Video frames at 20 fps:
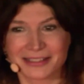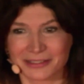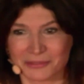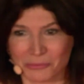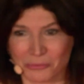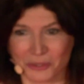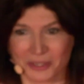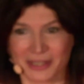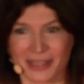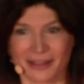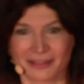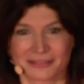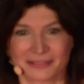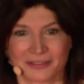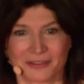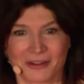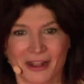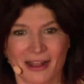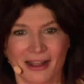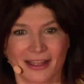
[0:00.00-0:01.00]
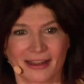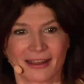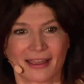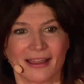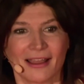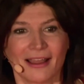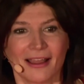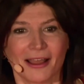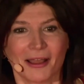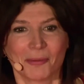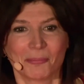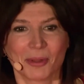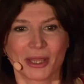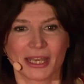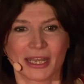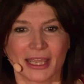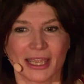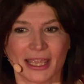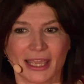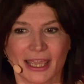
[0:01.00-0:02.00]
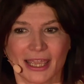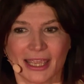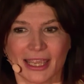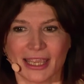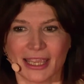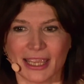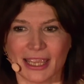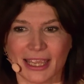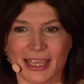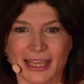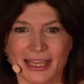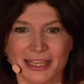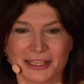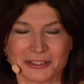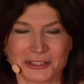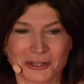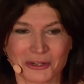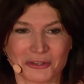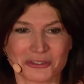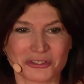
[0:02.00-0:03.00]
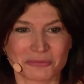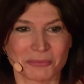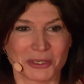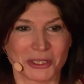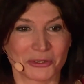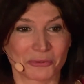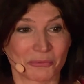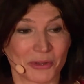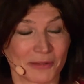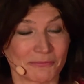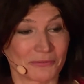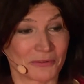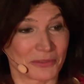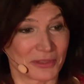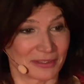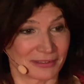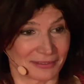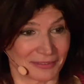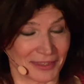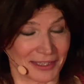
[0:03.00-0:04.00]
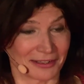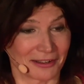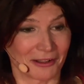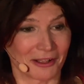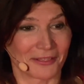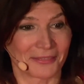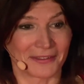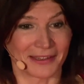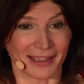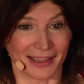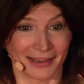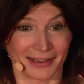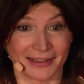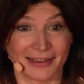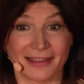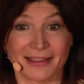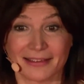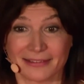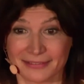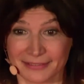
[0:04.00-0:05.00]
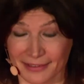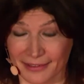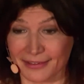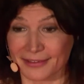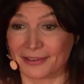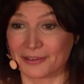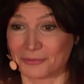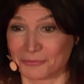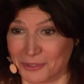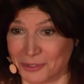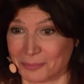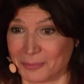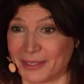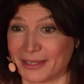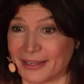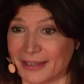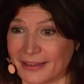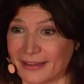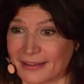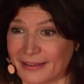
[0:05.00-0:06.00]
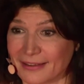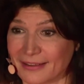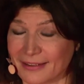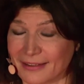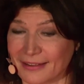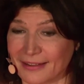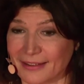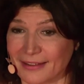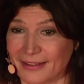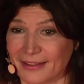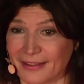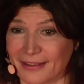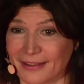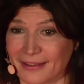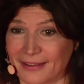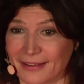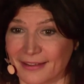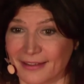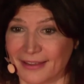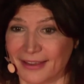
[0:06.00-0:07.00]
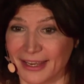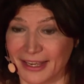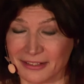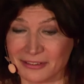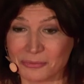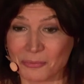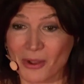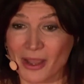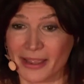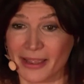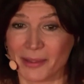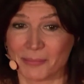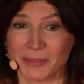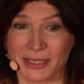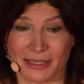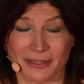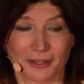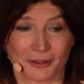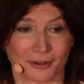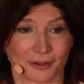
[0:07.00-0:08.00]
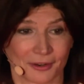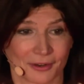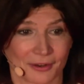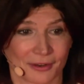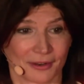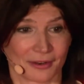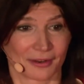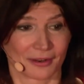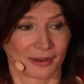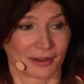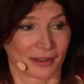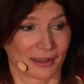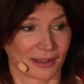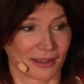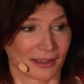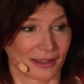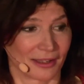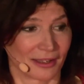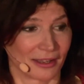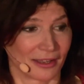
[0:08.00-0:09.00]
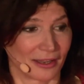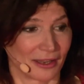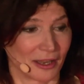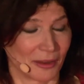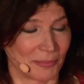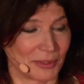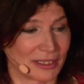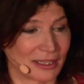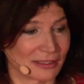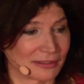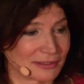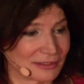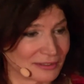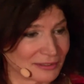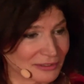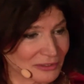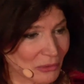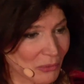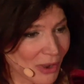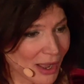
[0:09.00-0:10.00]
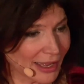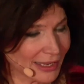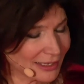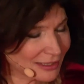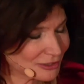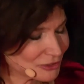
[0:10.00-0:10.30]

didn't work out so hot. But he encouraged me to run for this thing called the NEA Executive Committee. He's why I'm here. Because this quiet,